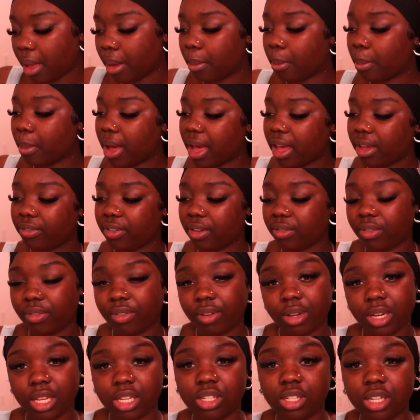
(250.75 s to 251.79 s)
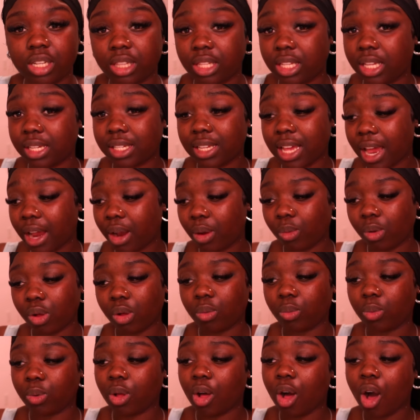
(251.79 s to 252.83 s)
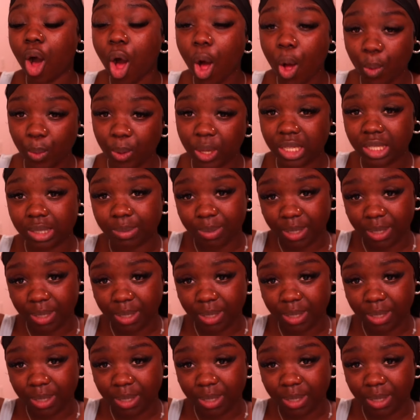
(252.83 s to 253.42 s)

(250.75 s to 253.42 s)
My favorite foundation in the entire world will always